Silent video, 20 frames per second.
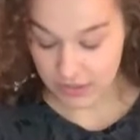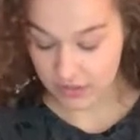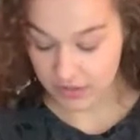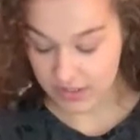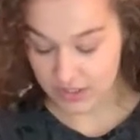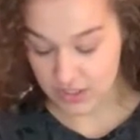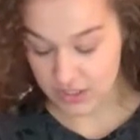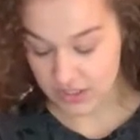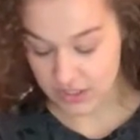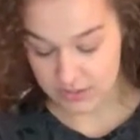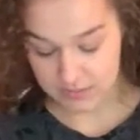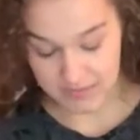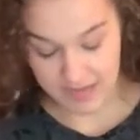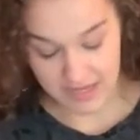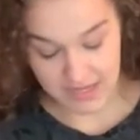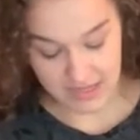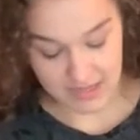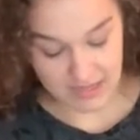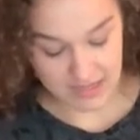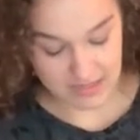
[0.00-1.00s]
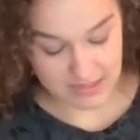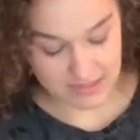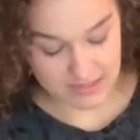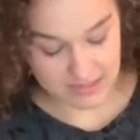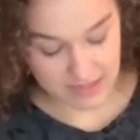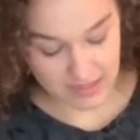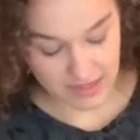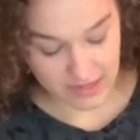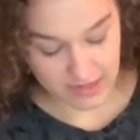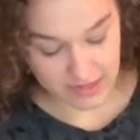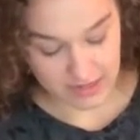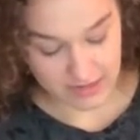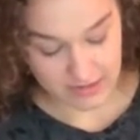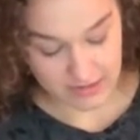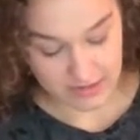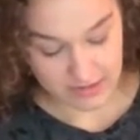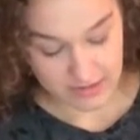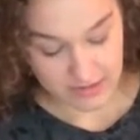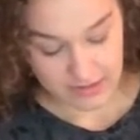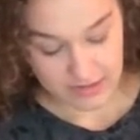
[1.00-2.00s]
can just make this
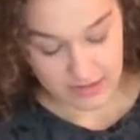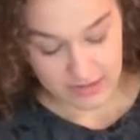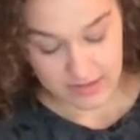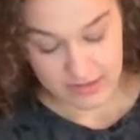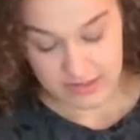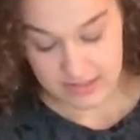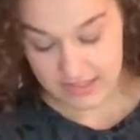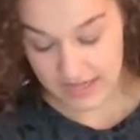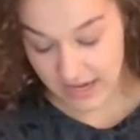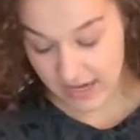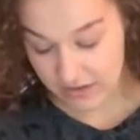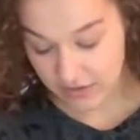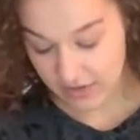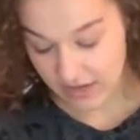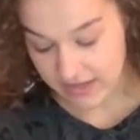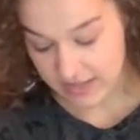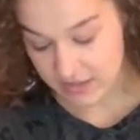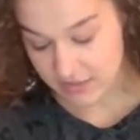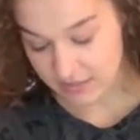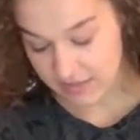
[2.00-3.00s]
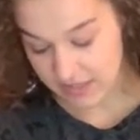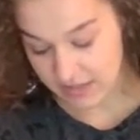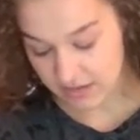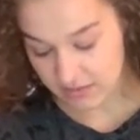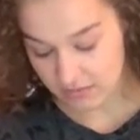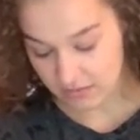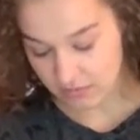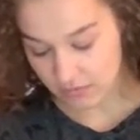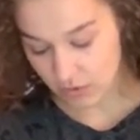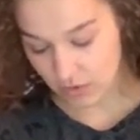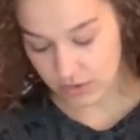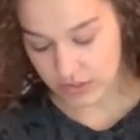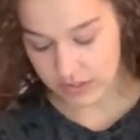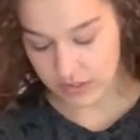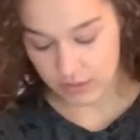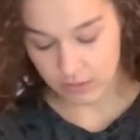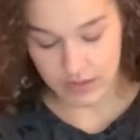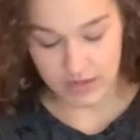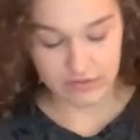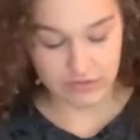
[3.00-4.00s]
snack recipe, or
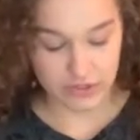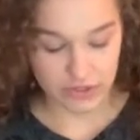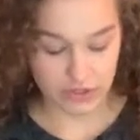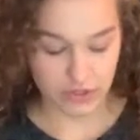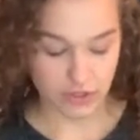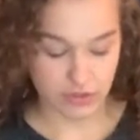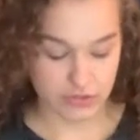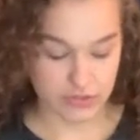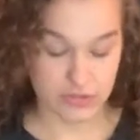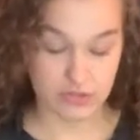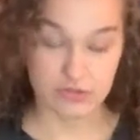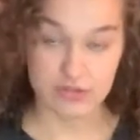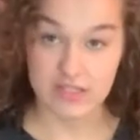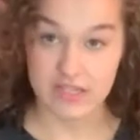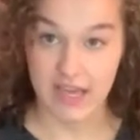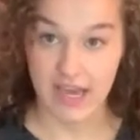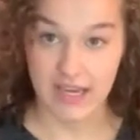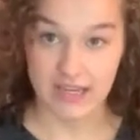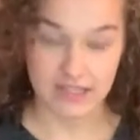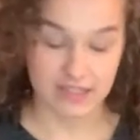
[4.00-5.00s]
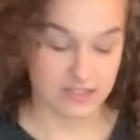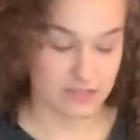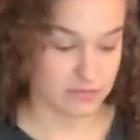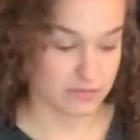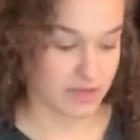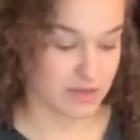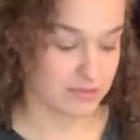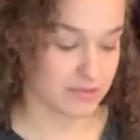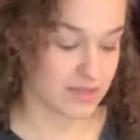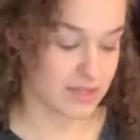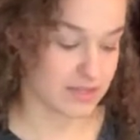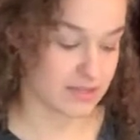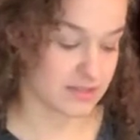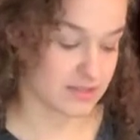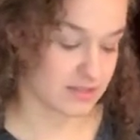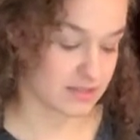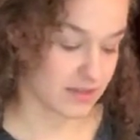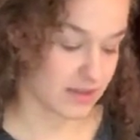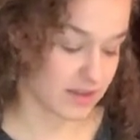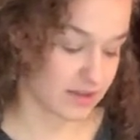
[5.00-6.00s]
whatever your go-to snack is. Maybe
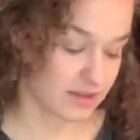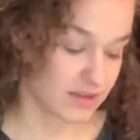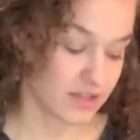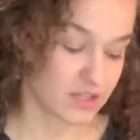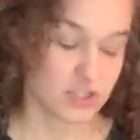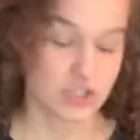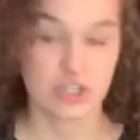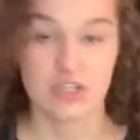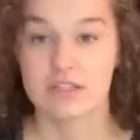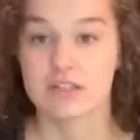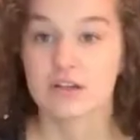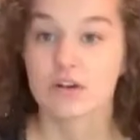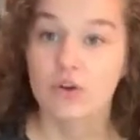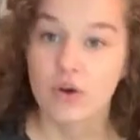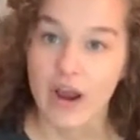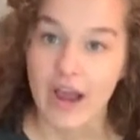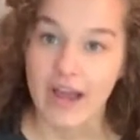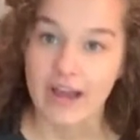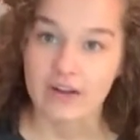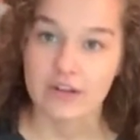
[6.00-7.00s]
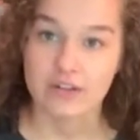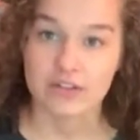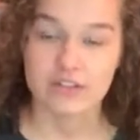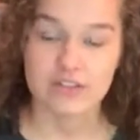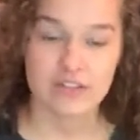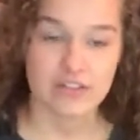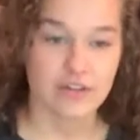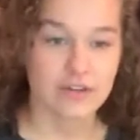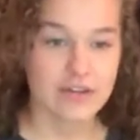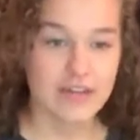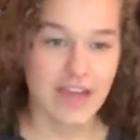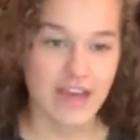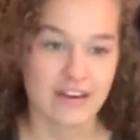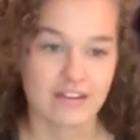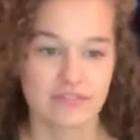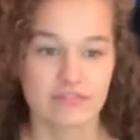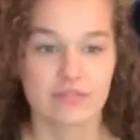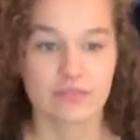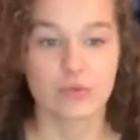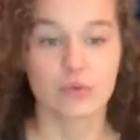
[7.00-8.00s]
it's cheese and crackers. It kind of
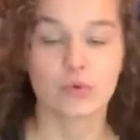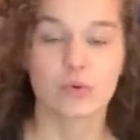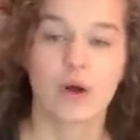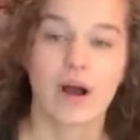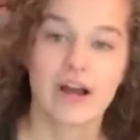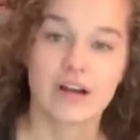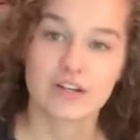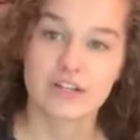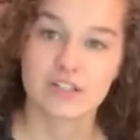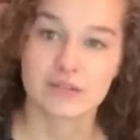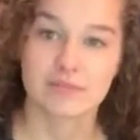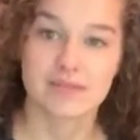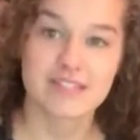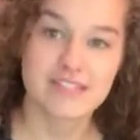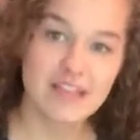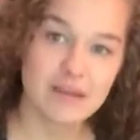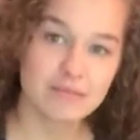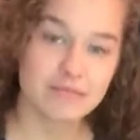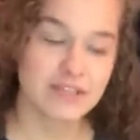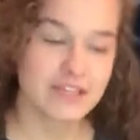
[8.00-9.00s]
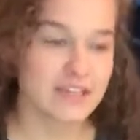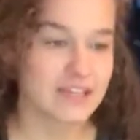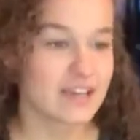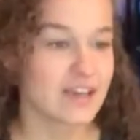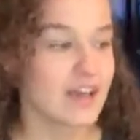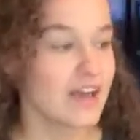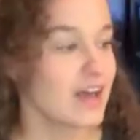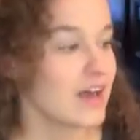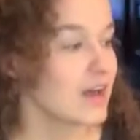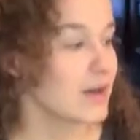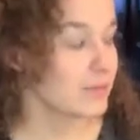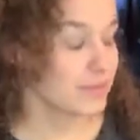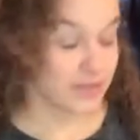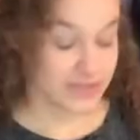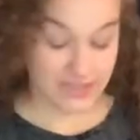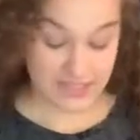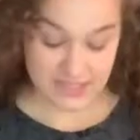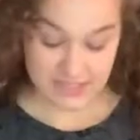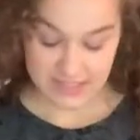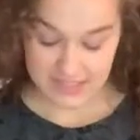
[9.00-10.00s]
requires some assembly, but
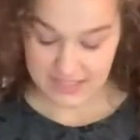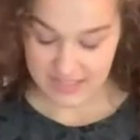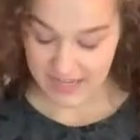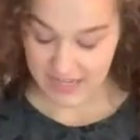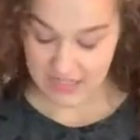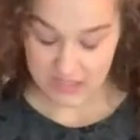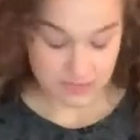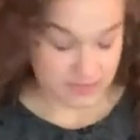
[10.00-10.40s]
this is nice